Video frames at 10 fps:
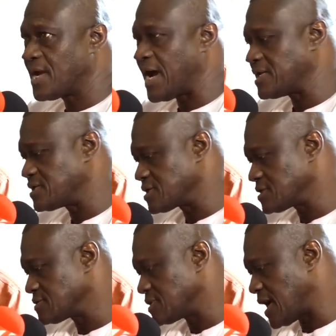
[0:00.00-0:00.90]
Ali
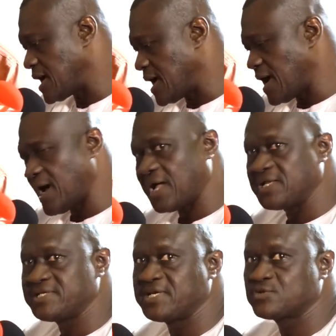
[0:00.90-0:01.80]

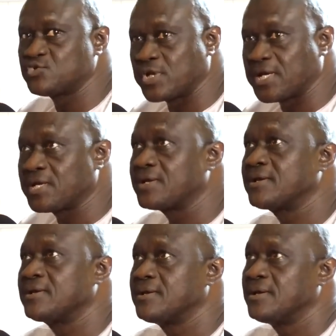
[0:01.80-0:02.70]
J. Touré,
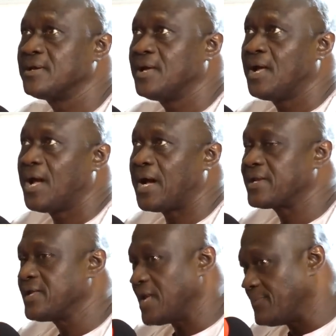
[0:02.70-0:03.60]

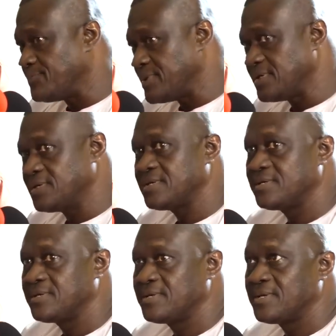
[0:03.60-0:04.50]
and the MP,
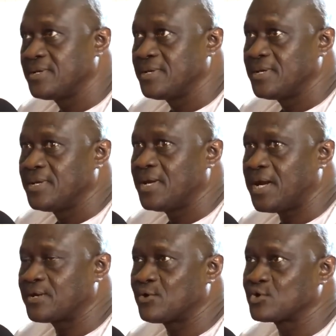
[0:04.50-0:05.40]

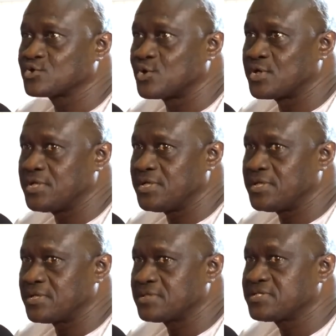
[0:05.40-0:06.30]
and also
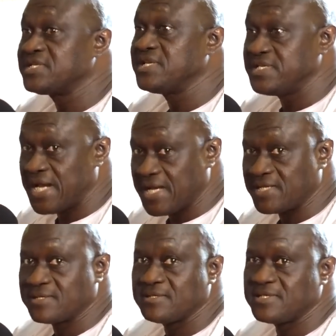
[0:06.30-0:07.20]
the Sidi Njai,
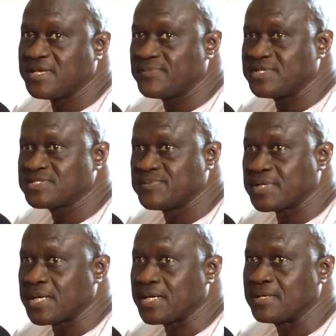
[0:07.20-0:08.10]
the deputy
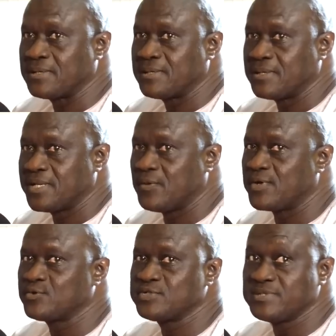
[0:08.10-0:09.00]
speaker, they
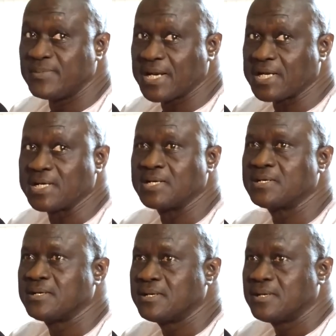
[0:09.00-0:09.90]
went to Jimbala.
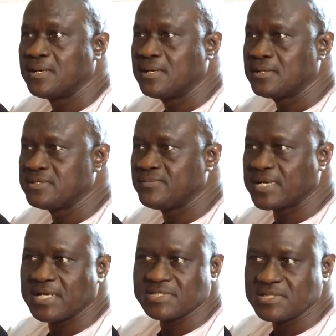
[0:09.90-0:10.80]

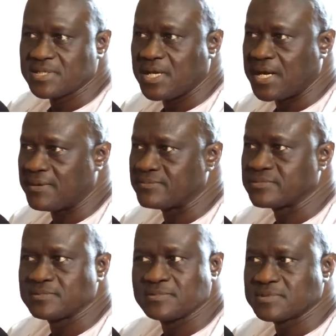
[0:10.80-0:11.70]
Jimbala is in
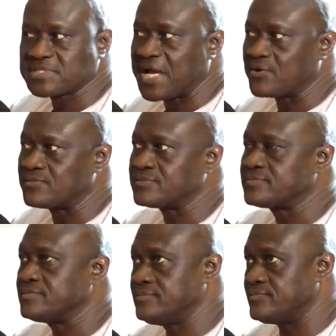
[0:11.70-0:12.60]

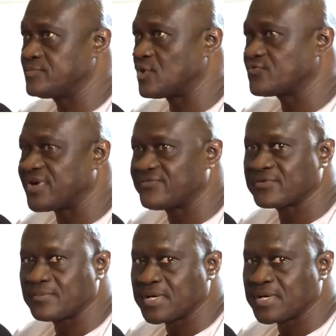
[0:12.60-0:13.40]
Salum, not far from